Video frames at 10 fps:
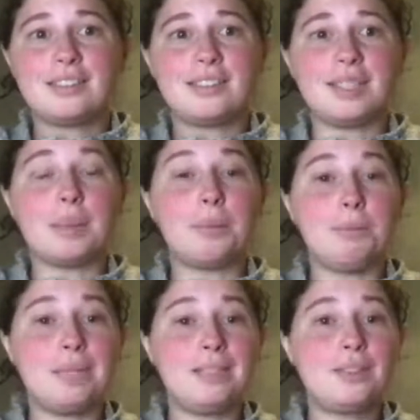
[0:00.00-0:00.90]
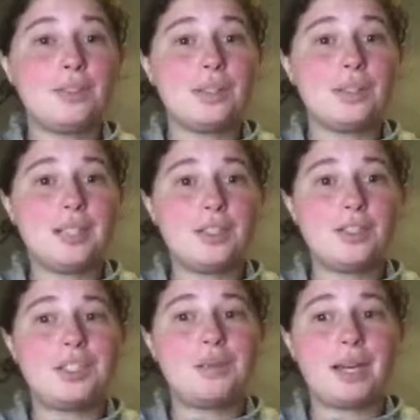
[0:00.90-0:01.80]
Like, mental
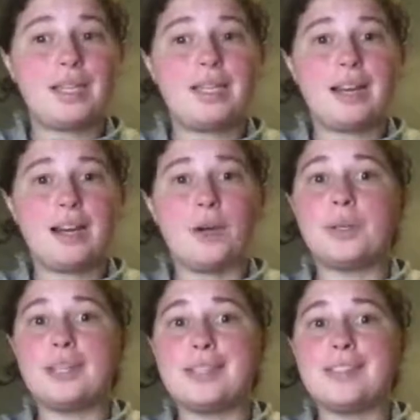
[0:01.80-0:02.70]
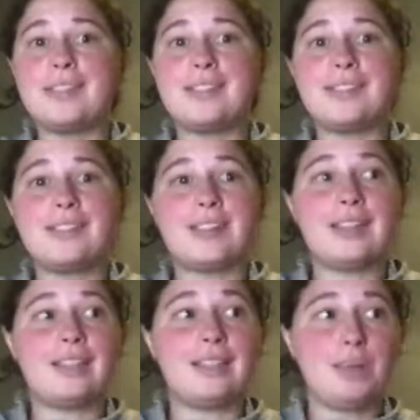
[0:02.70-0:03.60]
energy right now is
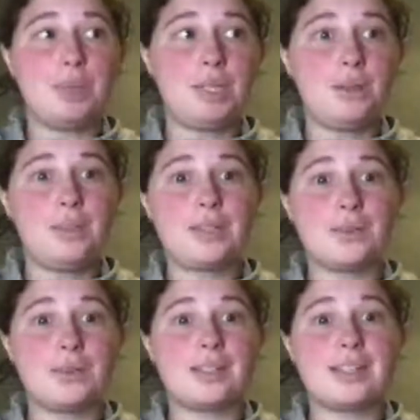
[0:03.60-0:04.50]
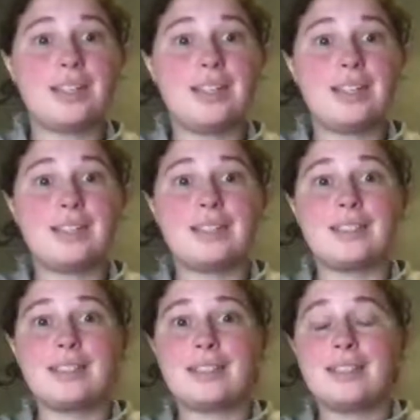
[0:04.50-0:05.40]
a limited resource, and it
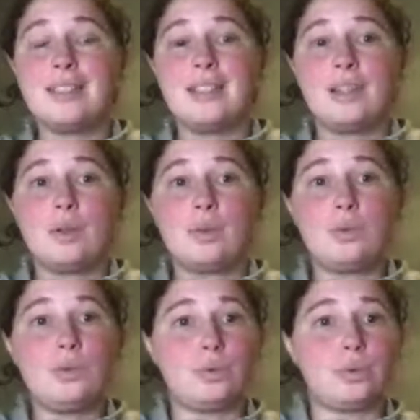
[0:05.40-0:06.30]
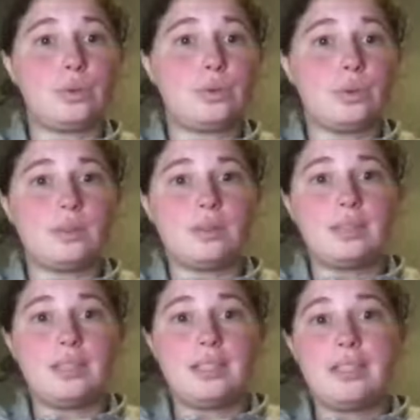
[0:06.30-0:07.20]
is
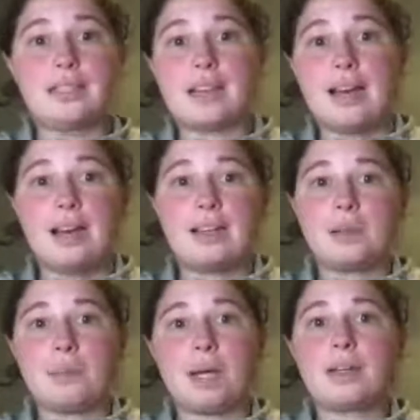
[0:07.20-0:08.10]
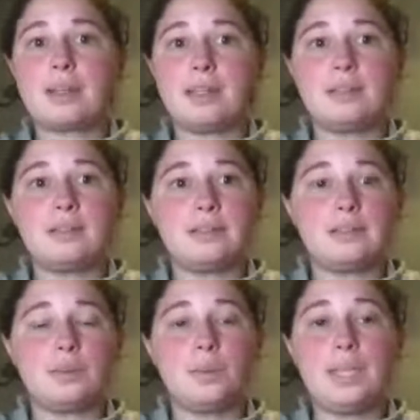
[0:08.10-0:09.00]
a hot commodity.
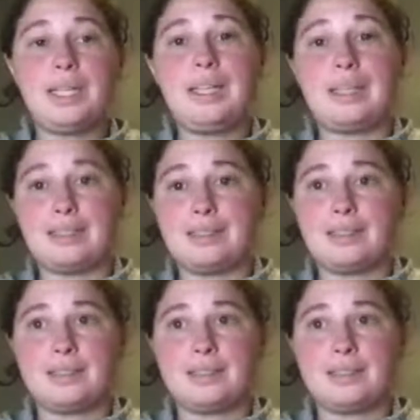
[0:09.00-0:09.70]
We need it.